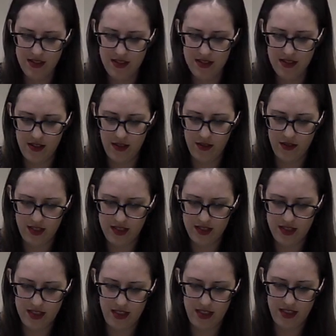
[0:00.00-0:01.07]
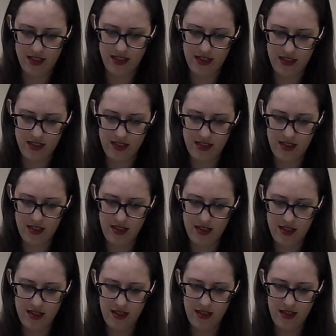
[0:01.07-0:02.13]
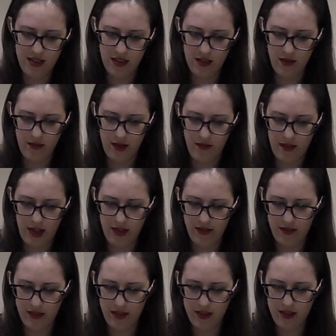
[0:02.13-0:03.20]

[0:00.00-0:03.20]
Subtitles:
So let's see. I might have